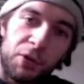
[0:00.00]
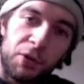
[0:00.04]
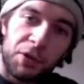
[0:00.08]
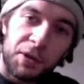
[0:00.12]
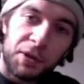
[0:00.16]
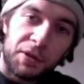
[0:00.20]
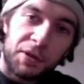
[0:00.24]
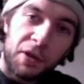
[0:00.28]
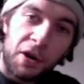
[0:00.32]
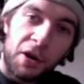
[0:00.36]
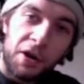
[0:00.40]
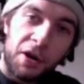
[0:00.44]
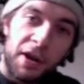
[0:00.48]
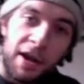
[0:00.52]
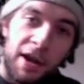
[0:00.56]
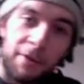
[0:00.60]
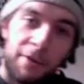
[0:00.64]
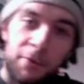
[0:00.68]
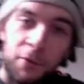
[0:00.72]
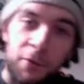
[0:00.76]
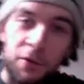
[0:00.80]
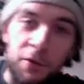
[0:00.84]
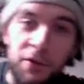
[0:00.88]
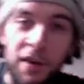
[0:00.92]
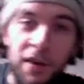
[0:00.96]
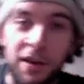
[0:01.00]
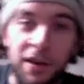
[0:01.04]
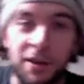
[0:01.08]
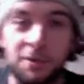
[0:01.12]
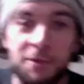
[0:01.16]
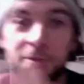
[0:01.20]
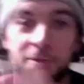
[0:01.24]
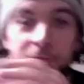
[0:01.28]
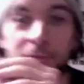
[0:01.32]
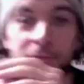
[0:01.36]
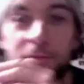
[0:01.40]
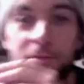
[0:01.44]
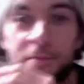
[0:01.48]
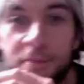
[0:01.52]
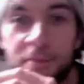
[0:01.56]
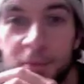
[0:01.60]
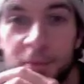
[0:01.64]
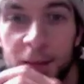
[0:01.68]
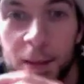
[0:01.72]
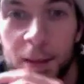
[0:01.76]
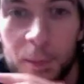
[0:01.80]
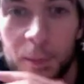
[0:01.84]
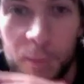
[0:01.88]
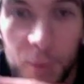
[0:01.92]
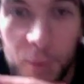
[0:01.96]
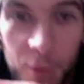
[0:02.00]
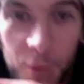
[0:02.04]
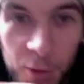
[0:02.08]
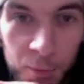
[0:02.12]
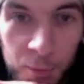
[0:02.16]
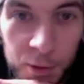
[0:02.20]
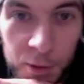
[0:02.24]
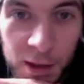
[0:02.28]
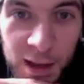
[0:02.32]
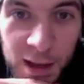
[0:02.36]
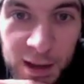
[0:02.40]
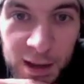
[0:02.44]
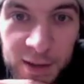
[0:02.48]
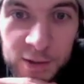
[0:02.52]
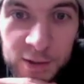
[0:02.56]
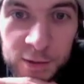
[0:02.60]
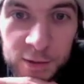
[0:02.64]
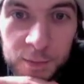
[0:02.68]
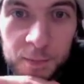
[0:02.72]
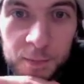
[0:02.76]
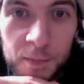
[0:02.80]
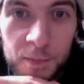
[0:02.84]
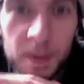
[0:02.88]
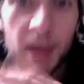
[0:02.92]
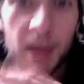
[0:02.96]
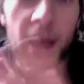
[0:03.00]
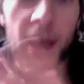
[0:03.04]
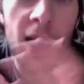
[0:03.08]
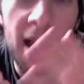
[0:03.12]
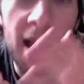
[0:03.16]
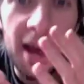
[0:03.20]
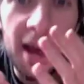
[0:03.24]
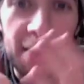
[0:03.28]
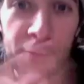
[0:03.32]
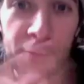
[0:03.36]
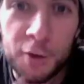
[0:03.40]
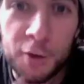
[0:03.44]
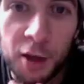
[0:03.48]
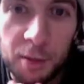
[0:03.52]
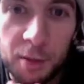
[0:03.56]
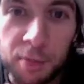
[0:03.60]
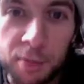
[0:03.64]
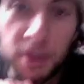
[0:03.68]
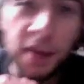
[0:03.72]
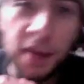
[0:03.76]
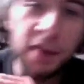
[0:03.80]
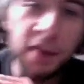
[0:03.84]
the guitar down for a second. I'm going to relax. Hey, I feel like playing